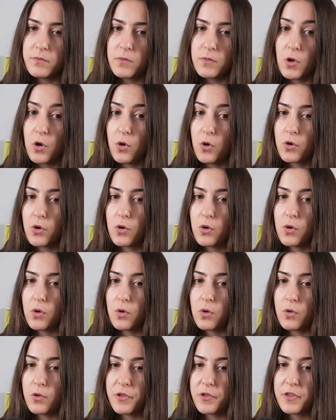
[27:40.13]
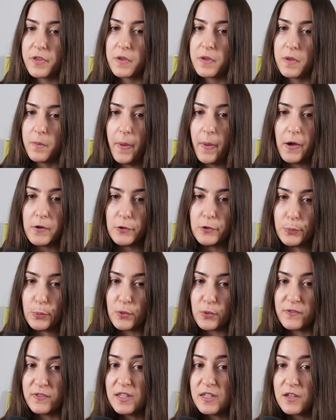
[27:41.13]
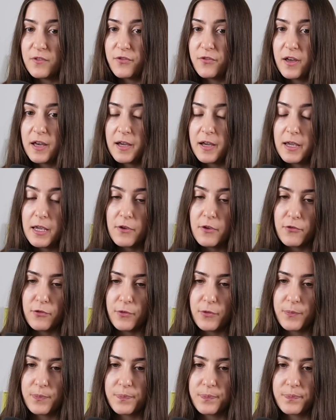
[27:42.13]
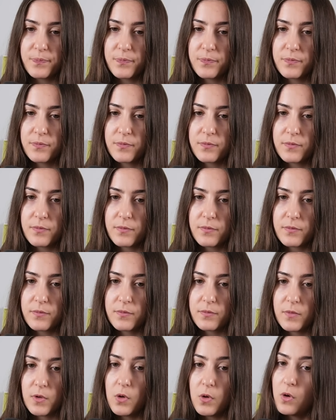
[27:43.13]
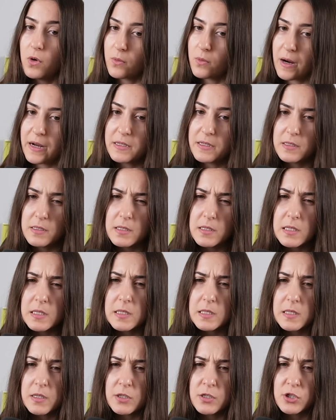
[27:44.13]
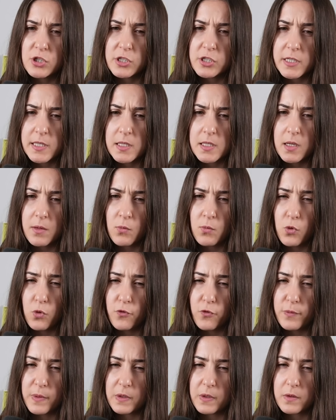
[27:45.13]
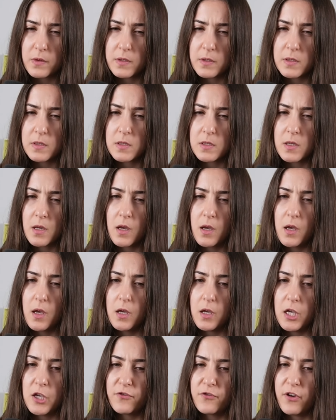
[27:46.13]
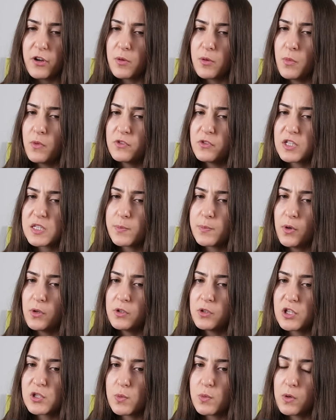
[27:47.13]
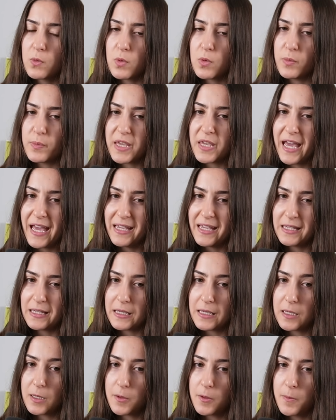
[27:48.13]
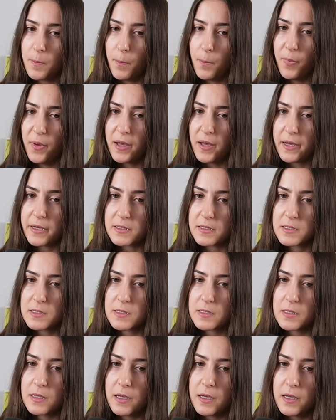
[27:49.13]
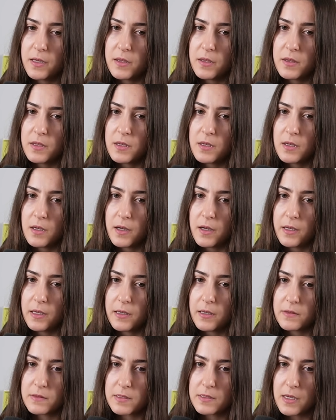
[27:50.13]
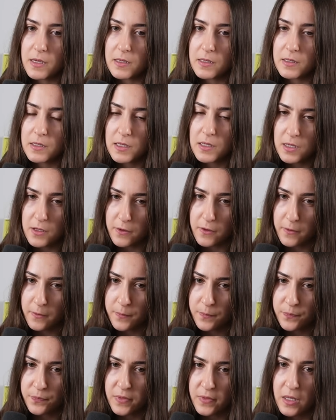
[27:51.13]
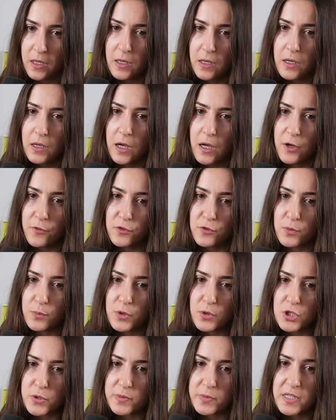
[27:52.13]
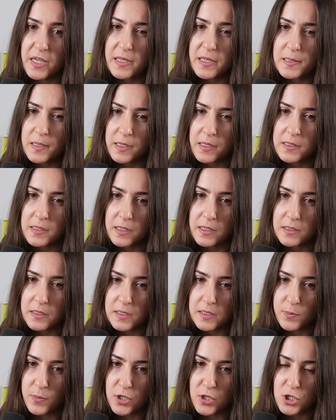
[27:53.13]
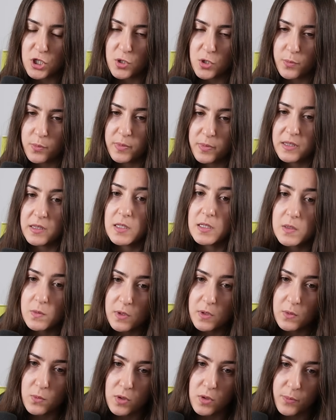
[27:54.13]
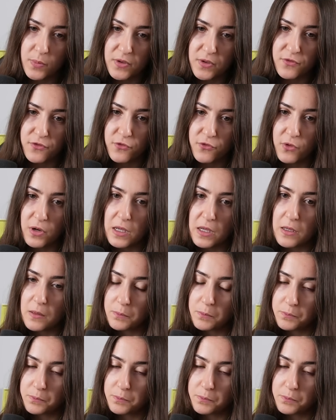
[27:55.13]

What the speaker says: or think about the move d5. All right, this is an interesting move because if I remove this pawn, this one will be hanging, but I think I can take here. After bishop takes, I can take this bishop, but this one will be free.